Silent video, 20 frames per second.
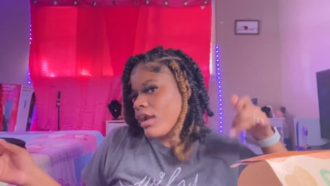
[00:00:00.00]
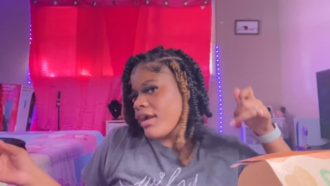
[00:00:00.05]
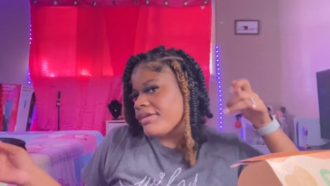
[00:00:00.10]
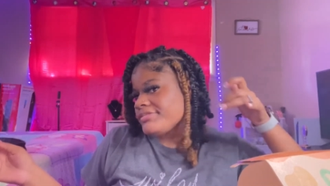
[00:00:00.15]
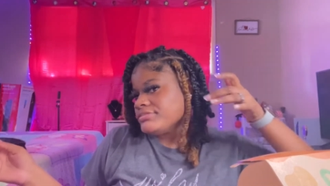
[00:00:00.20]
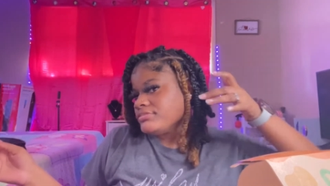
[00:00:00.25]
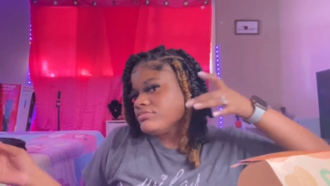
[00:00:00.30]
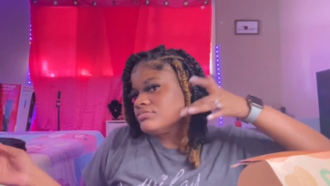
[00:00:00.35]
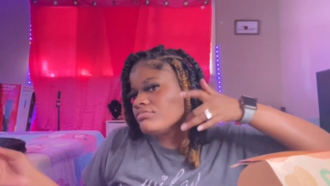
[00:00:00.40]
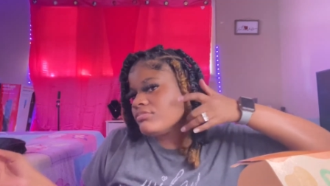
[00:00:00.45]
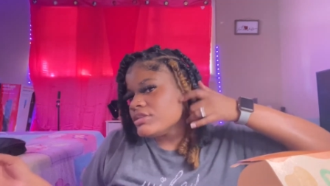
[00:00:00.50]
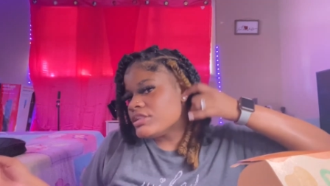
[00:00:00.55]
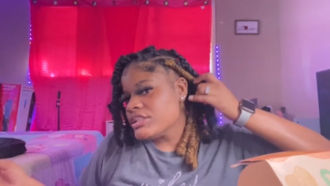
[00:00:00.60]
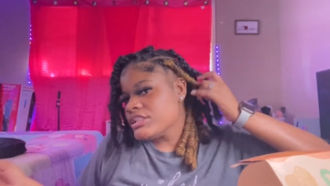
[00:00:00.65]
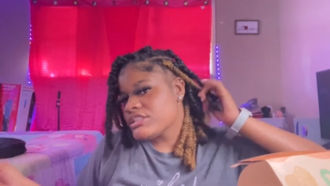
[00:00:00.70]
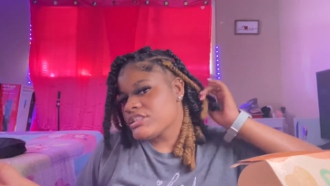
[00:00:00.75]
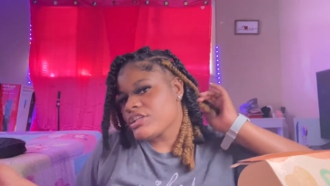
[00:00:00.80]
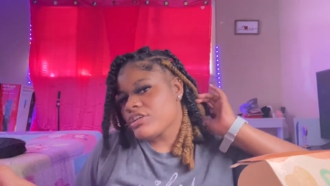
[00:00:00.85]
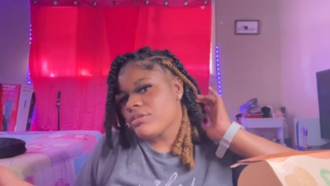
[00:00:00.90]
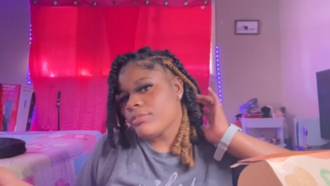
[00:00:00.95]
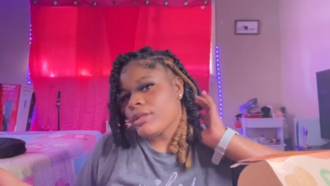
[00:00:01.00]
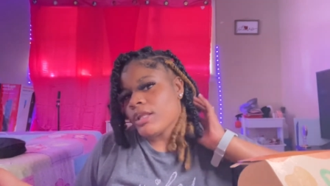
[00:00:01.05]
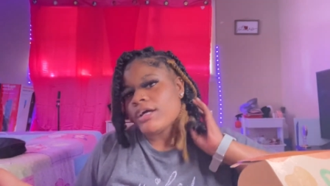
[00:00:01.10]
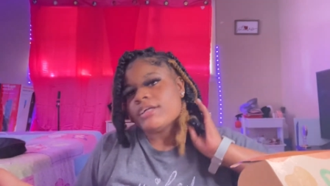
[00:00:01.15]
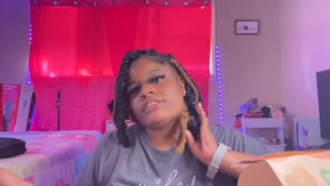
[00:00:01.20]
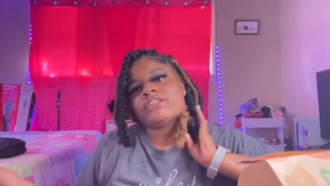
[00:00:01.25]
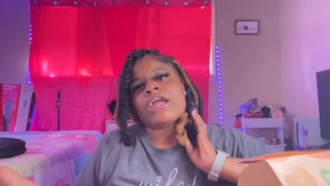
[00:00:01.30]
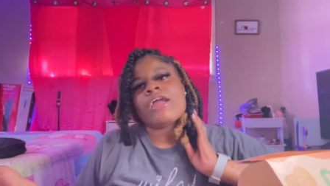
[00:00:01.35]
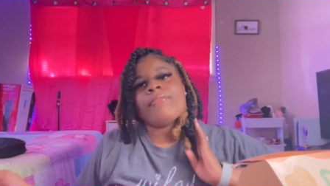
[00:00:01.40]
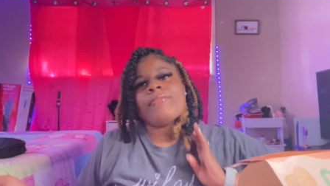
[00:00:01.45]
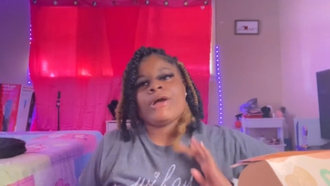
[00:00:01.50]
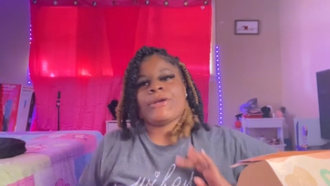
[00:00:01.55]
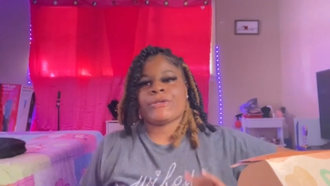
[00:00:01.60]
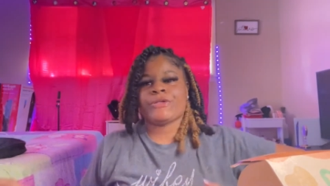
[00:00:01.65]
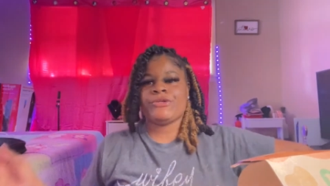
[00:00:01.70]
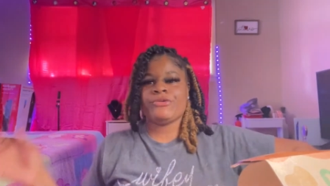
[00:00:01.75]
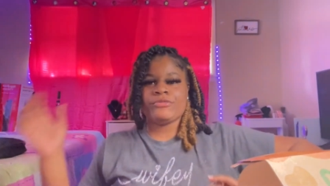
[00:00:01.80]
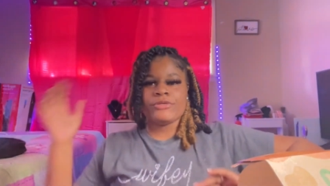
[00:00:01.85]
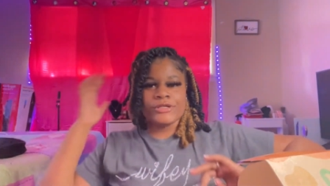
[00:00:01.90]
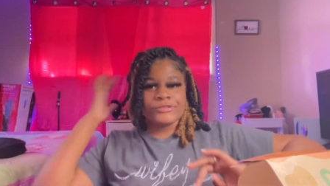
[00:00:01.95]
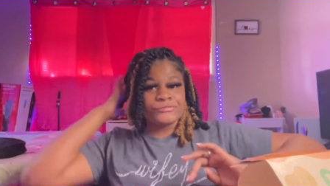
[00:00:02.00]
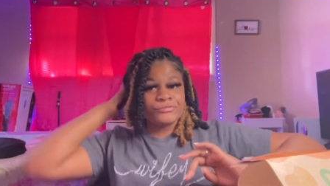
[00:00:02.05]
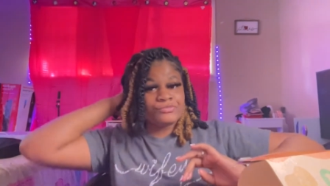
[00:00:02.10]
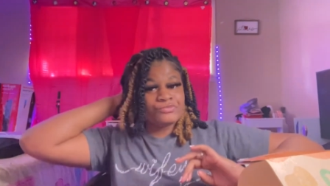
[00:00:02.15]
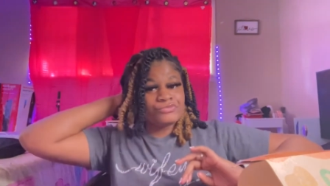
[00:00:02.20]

hmm But these cube blocks came out cute though.